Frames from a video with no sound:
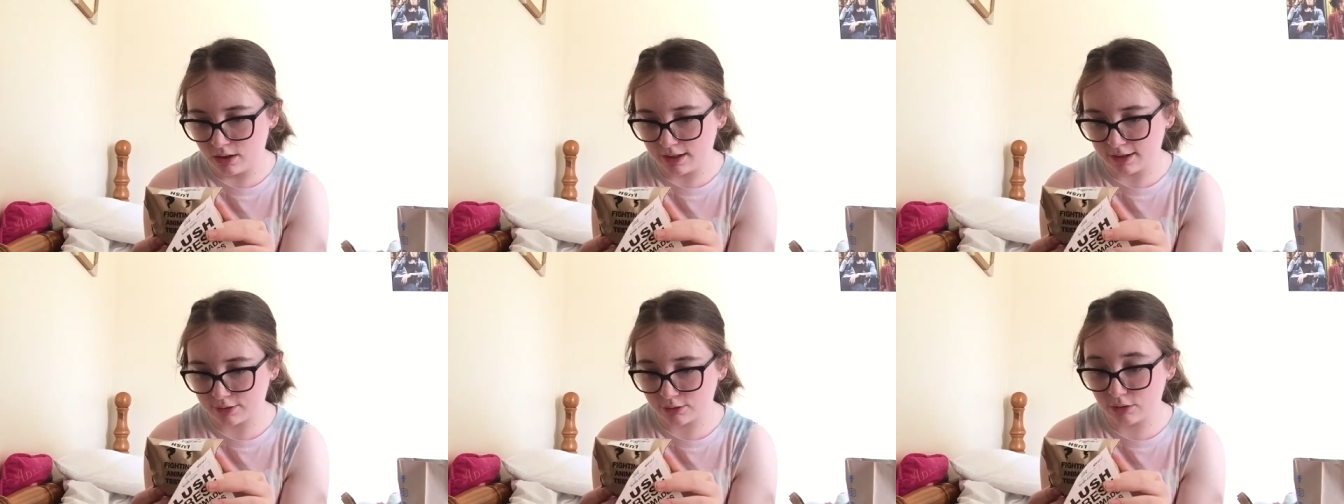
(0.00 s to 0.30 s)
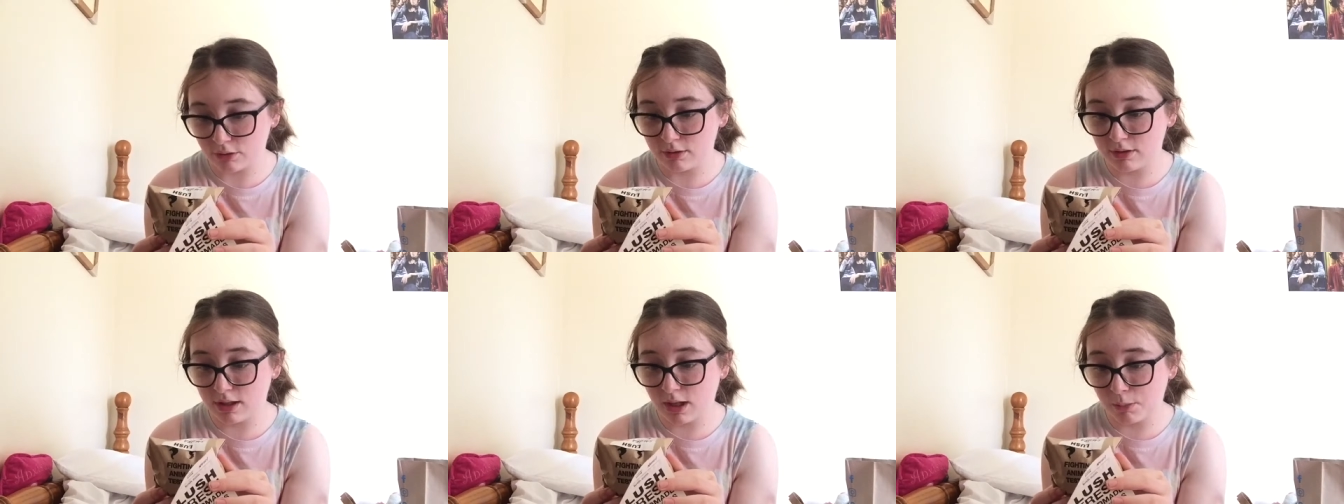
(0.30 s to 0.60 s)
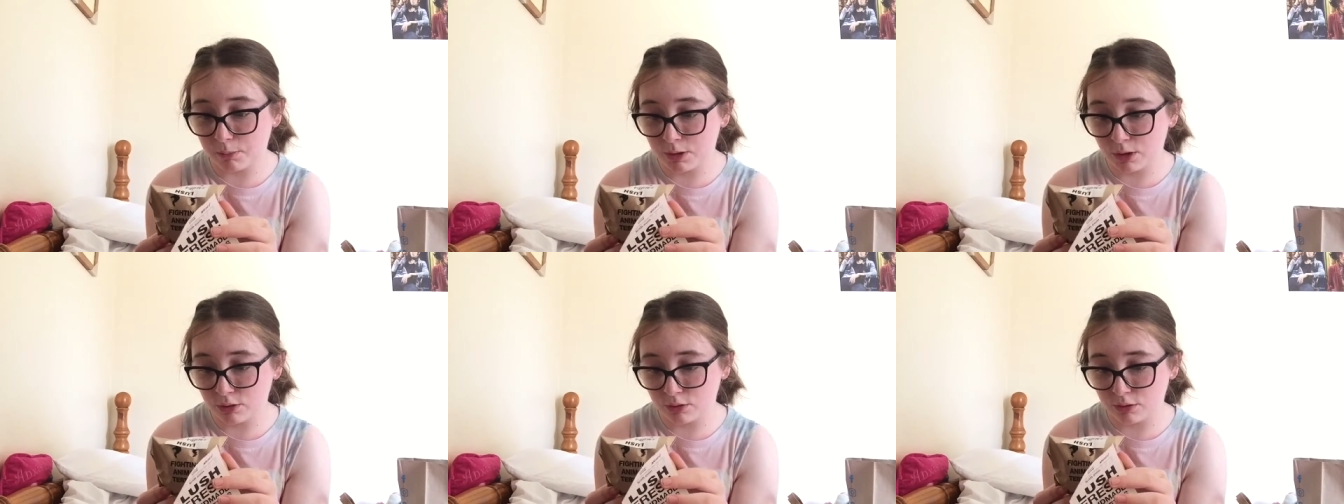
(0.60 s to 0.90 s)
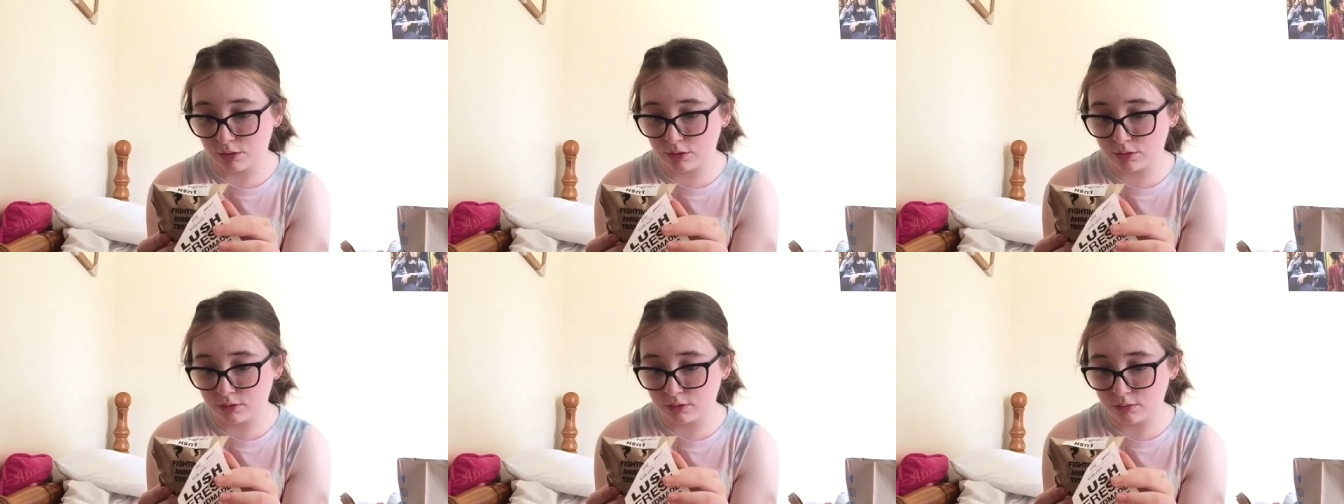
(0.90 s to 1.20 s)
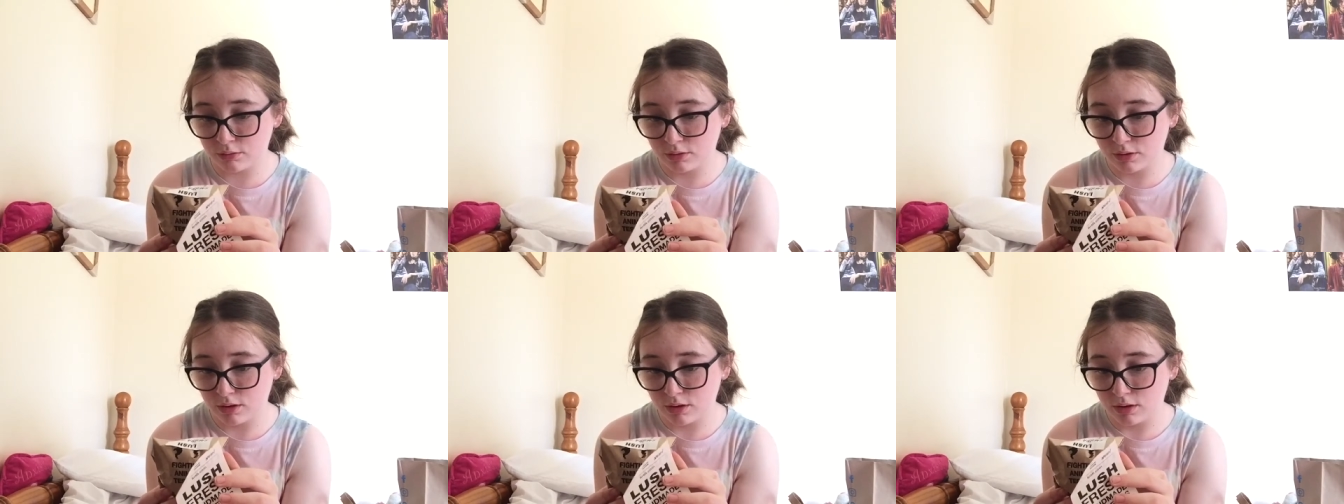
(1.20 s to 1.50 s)
it's got lemon
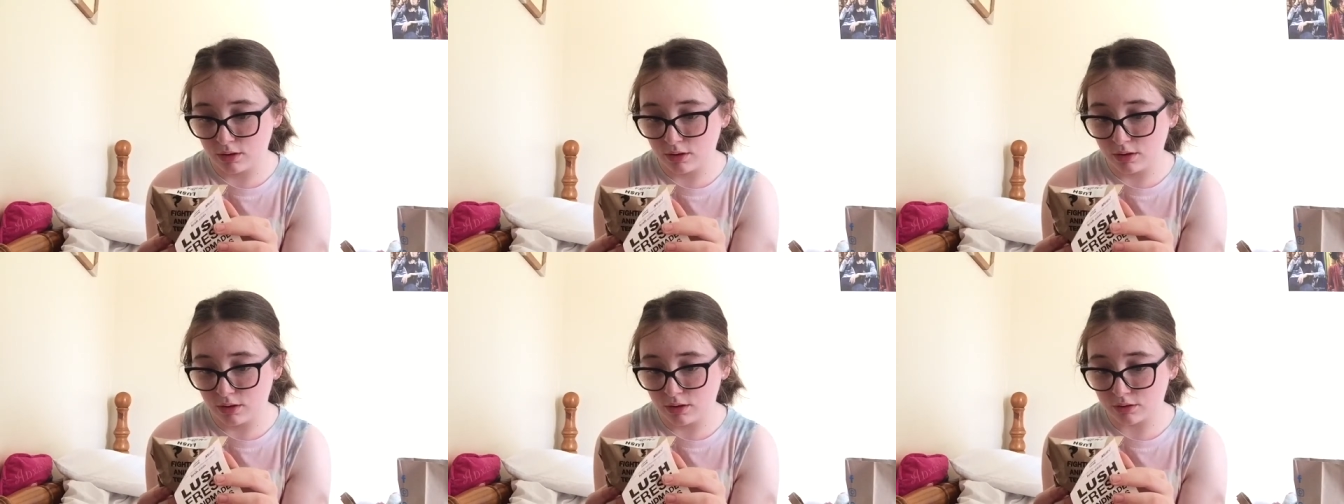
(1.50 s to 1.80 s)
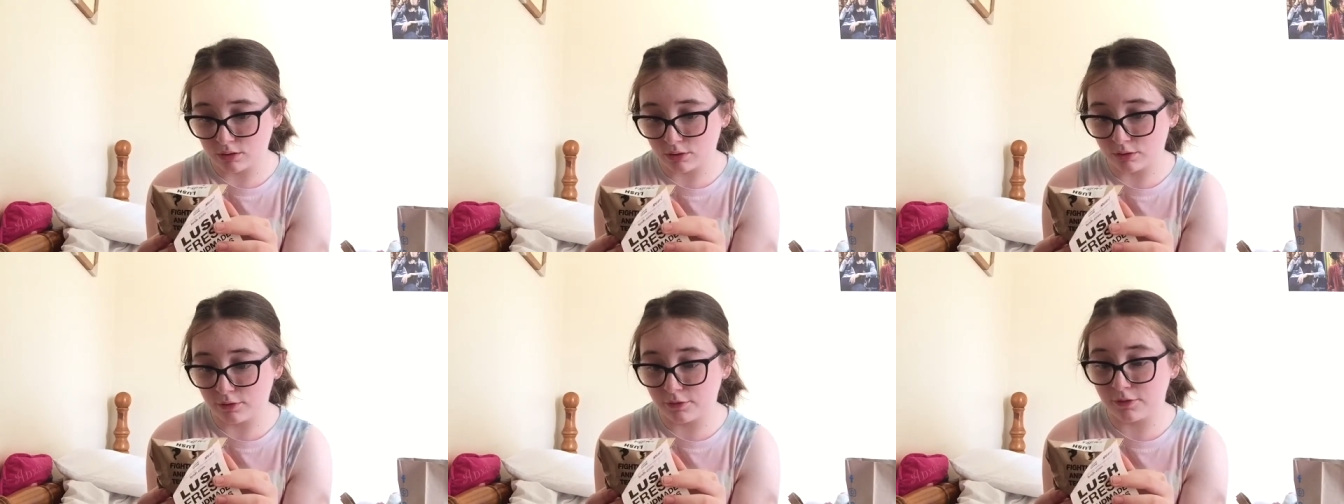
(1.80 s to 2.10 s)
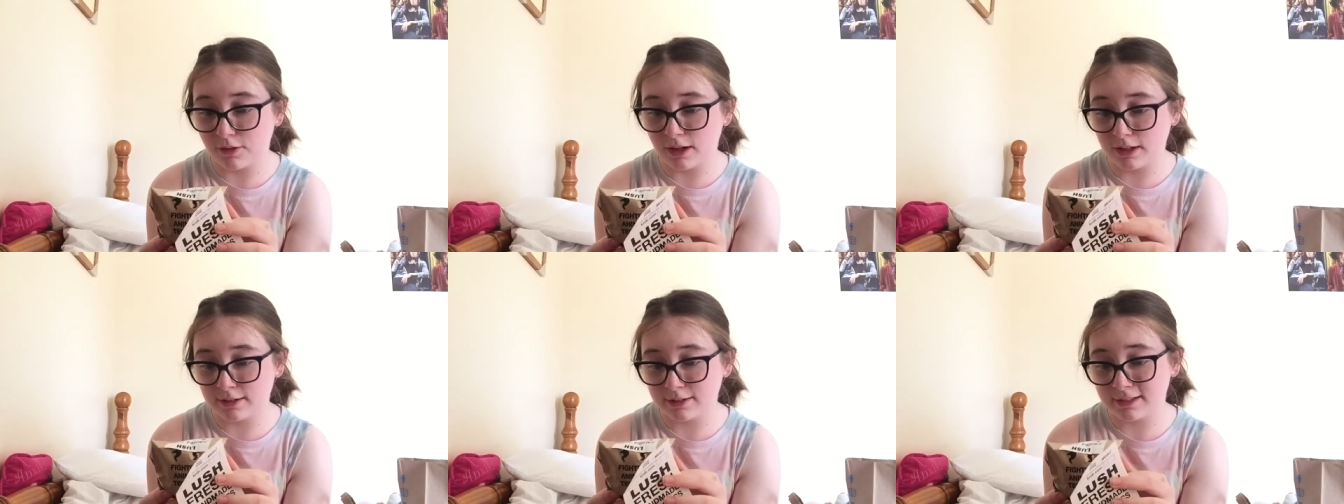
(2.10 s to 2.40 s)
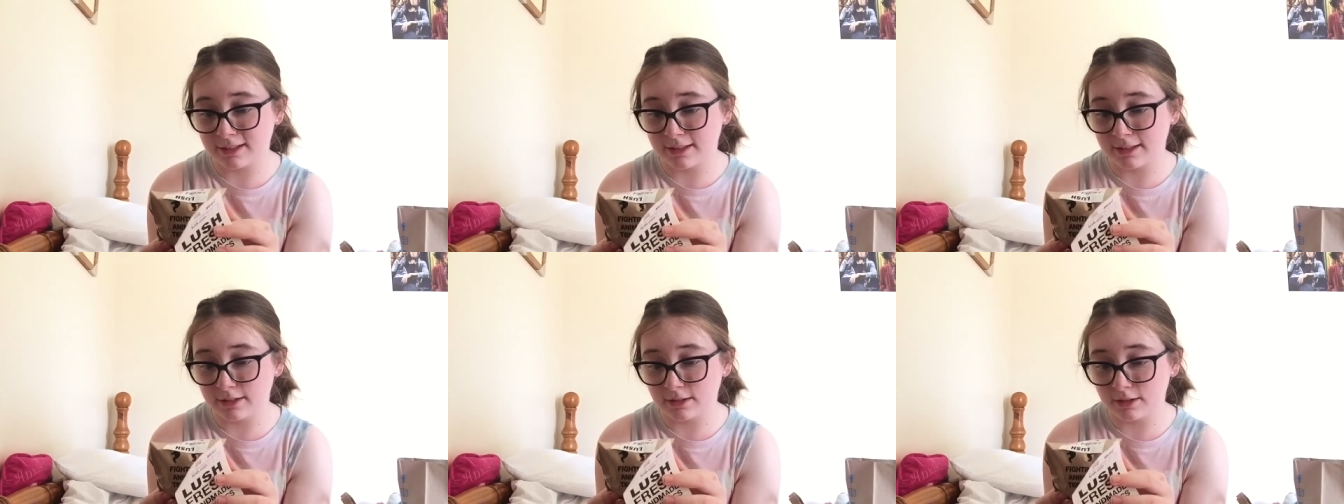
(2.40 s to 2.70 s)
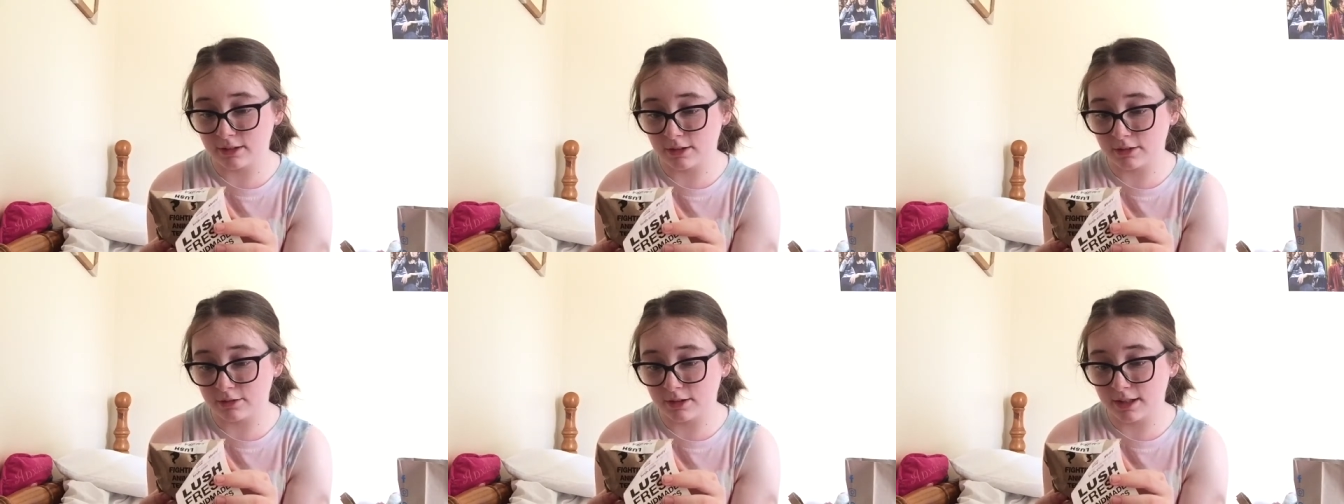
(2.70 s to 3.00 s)
oil got fine sea
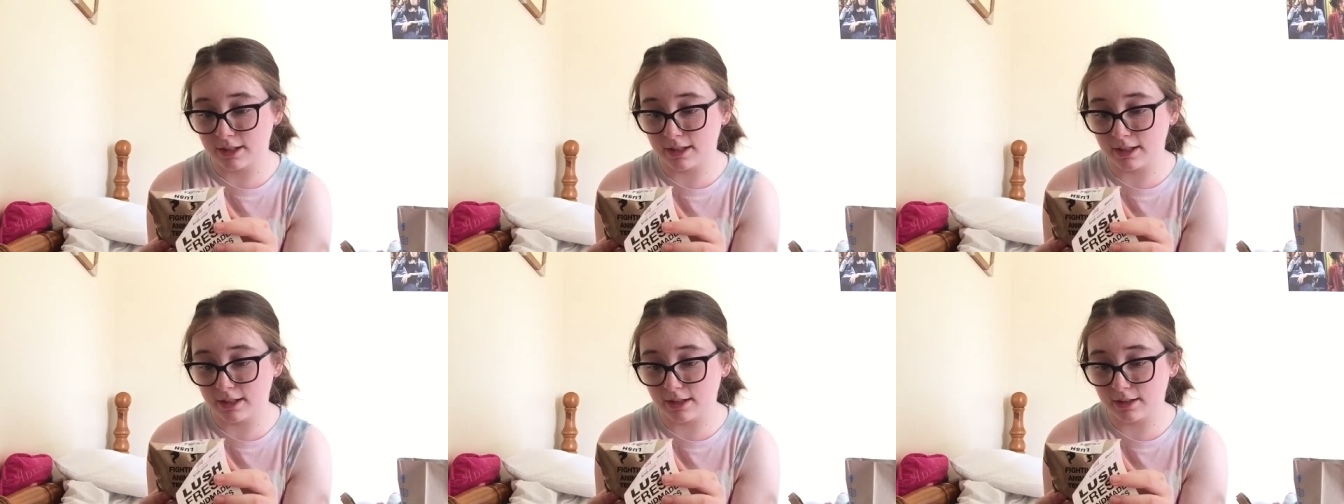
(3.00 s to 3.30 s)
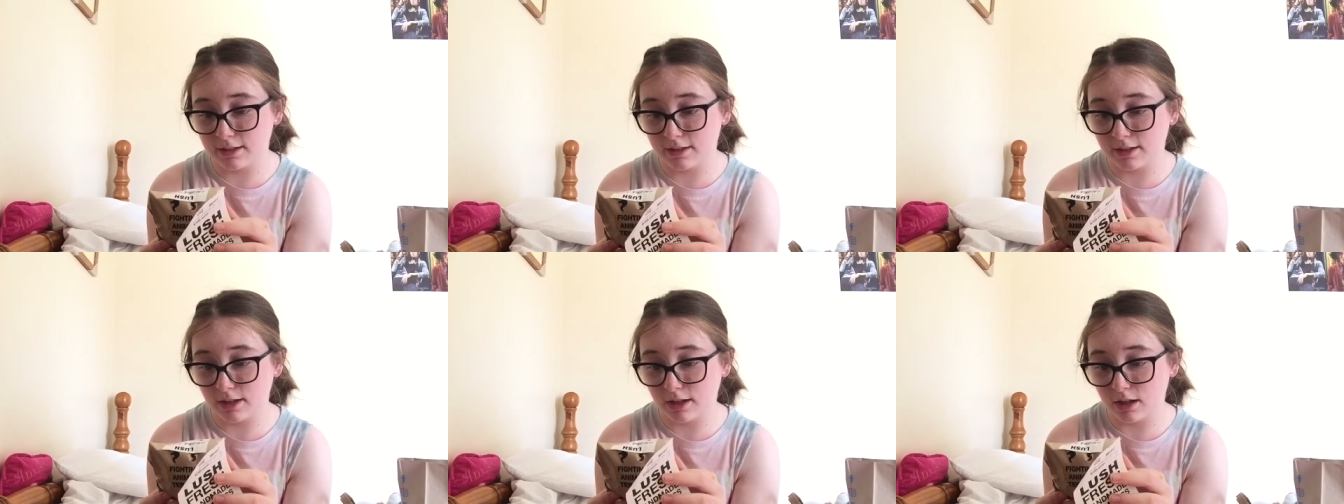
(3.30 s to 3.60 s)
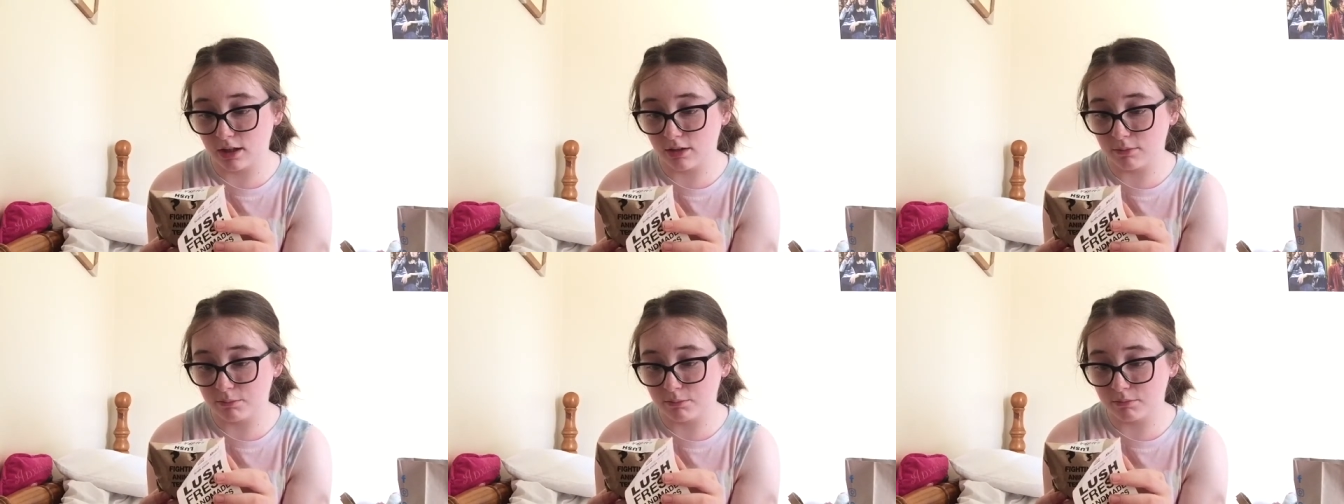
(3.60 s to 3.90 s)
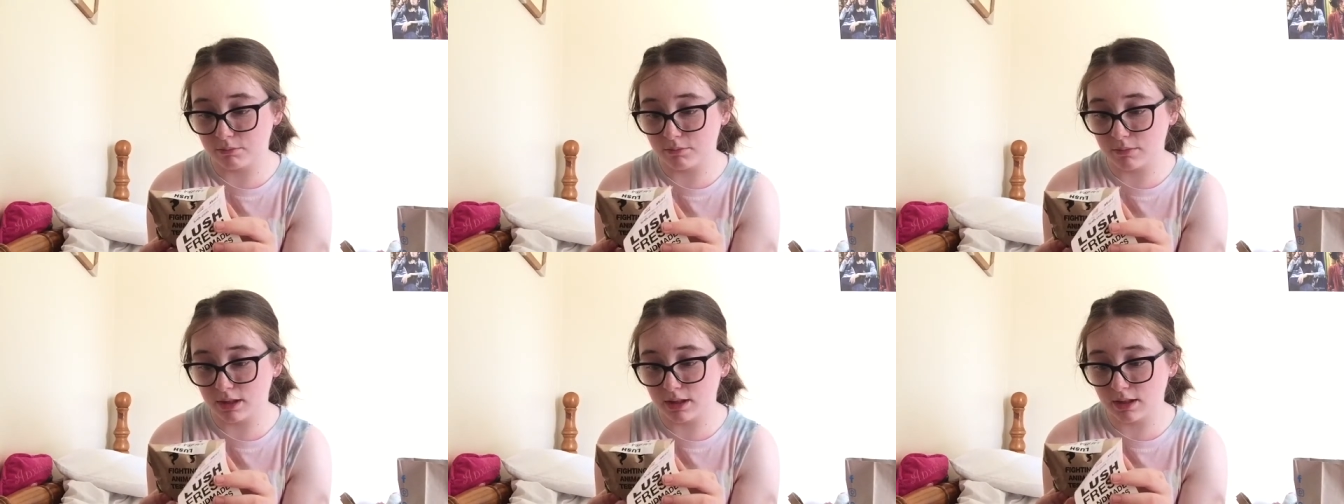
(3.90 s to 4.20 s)
salt in it um